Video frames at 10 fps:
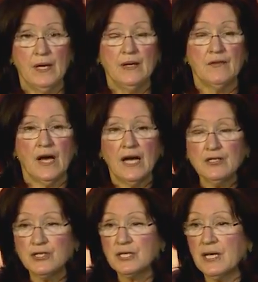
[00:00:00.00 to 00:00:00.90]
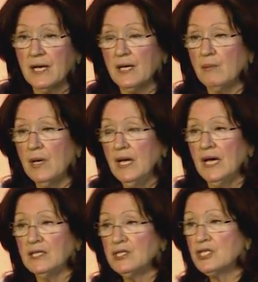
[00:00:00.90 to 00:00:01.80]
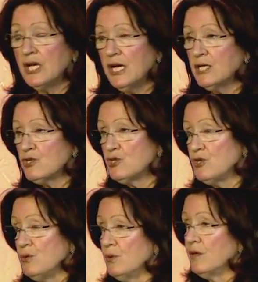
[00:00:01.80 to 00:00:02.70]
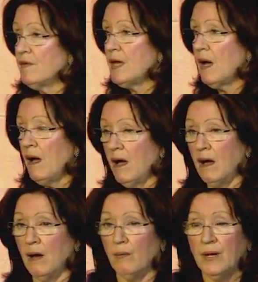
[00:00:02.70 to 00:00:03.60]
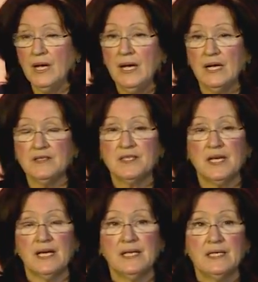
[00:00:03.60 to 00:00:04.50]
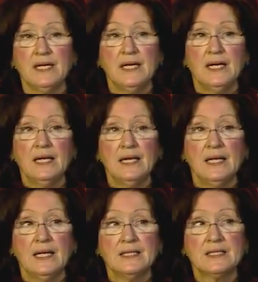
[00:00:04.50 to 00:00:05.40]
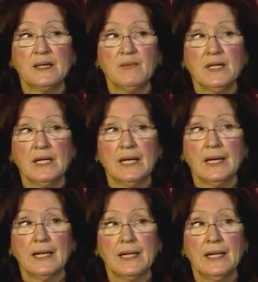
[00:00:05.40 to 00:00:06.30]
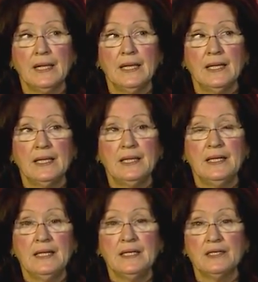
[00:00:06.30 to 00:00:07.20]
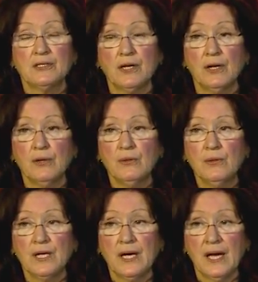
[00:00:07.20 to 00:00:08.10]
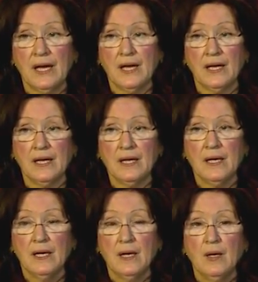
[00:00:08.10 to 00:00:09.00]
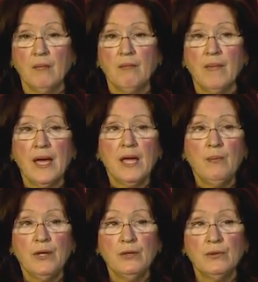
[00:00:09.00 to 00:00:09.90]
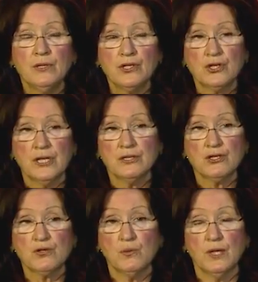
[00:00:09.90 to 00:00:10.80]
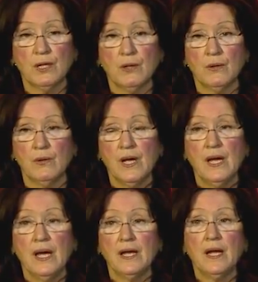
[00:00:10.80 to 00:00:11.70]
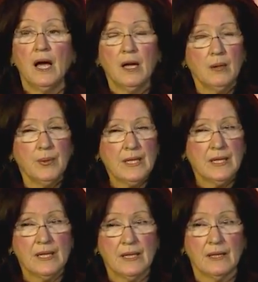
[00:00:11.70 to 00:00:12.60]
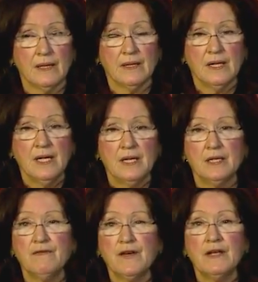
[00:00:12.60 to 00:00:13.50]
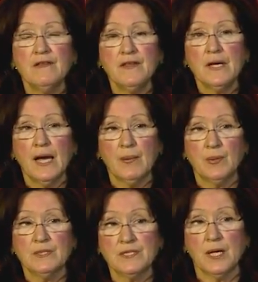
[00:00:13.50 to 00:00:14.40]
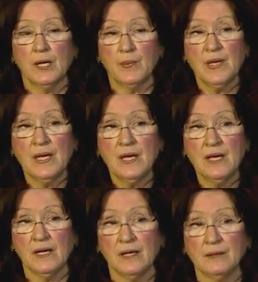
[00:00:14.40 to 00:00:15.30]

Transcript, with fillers: that I just came and touched you on the arm and said, something like, Lee, it's okay. Maybe you can try and swallow, and I'll be here. And if anything happens, I'll be here.